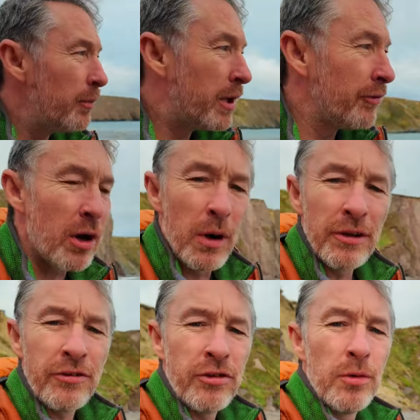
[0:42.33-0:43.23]
because I
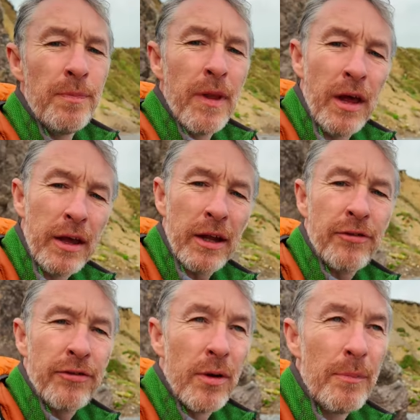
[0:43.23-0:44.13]
wanted to get
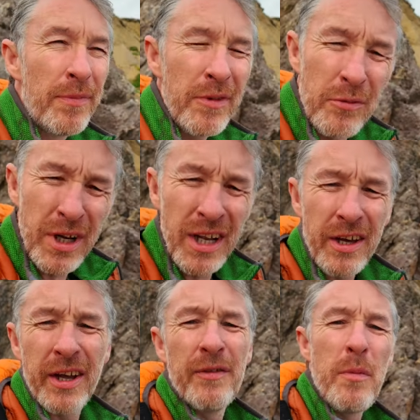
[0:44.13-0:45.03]
some really
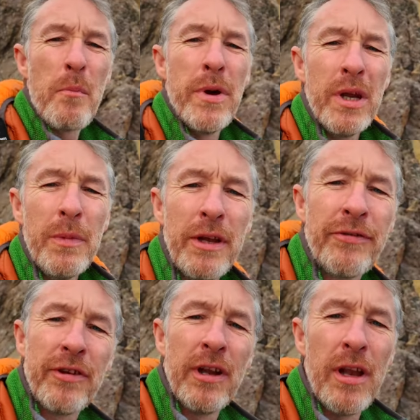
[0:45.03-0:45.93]
kind of
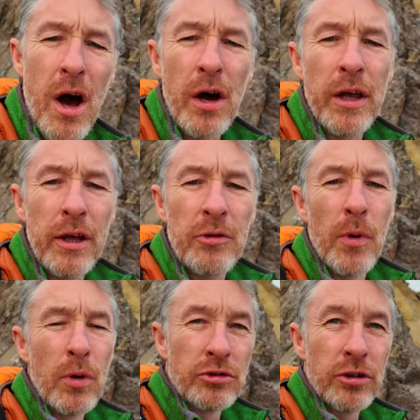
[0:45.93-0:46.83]
minimalist long
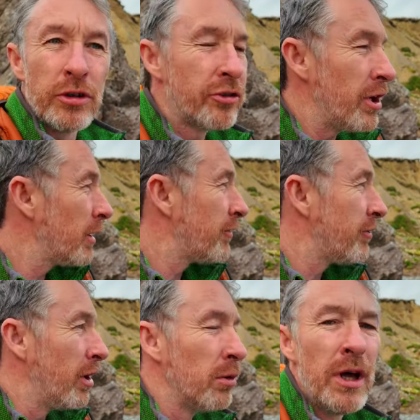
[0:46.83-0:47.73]
exposure shots.
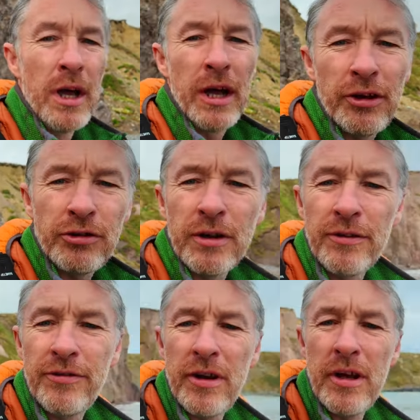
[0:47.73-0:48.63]
Now, as you can
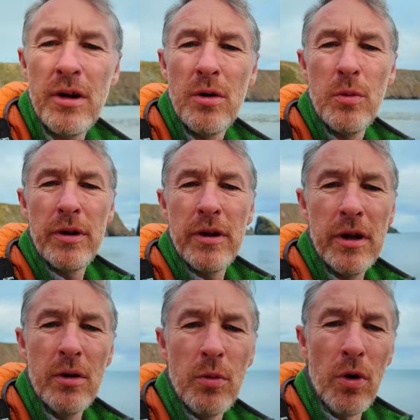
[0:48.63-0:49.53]
see with
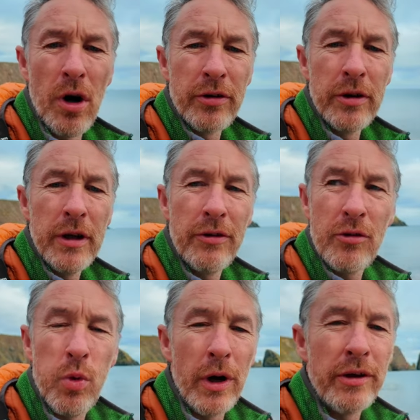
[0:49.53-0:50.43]
the water, it's
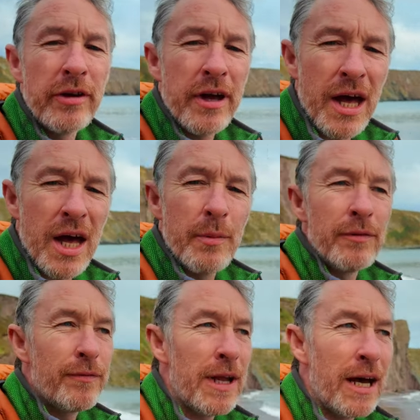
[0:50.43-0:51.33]
quite calm
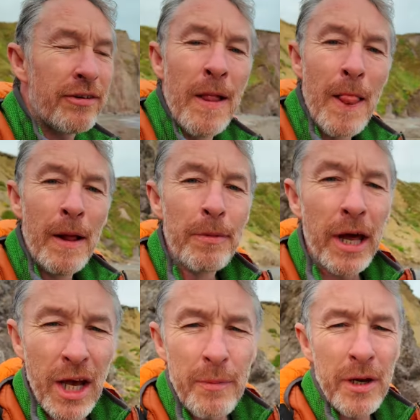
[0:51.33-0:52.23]
and flat.
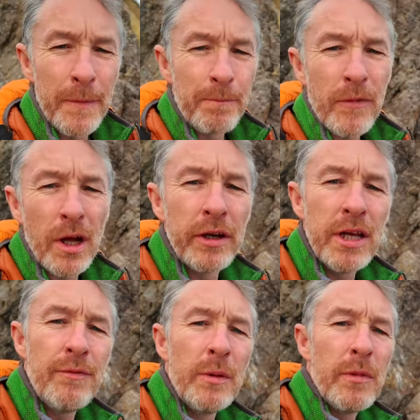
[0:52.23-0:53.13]
And I'm here on an
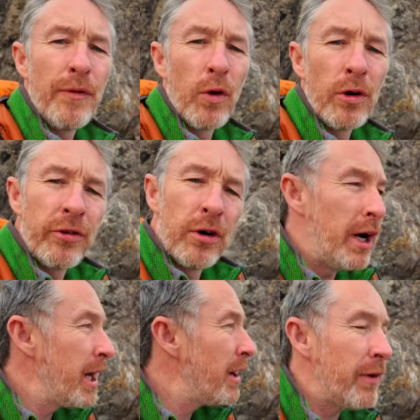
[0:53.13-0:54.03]
evening before, so
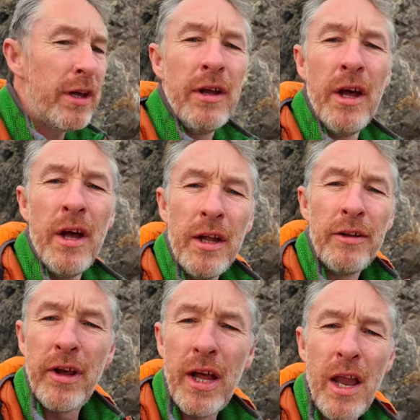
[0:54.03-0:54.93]
I have a
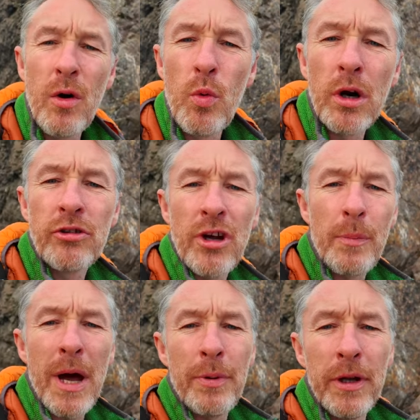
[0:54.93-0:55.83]
day-long
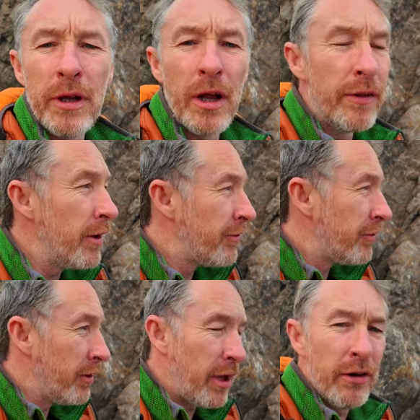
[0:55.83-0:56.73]
workshop happening on
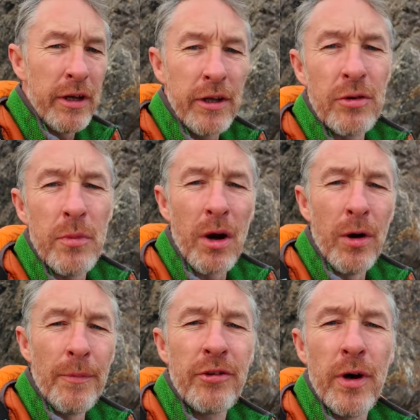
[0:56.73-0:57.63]
this area
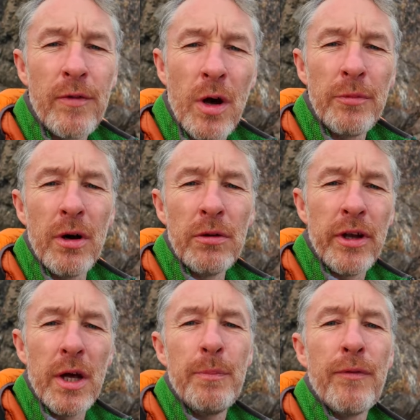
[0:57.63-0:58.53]
tomorrow. So I've come down the
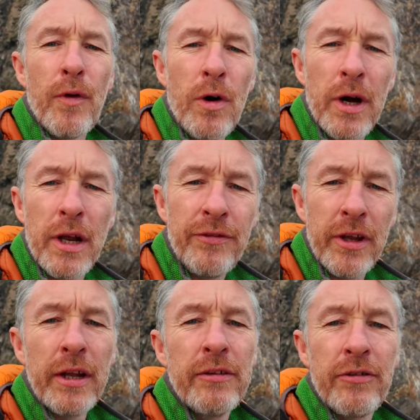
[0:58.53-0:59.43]
night before and I
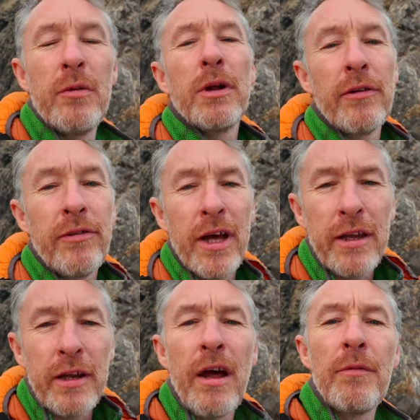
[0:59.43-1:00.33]
said I'd see what it's
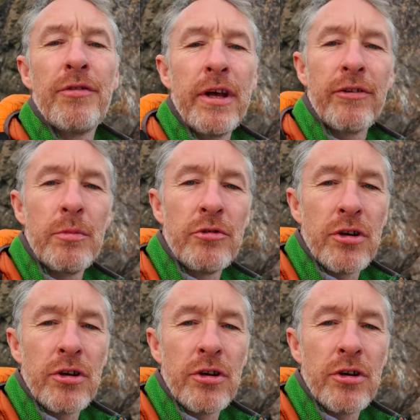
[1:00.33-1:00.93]
like, and I obviously get some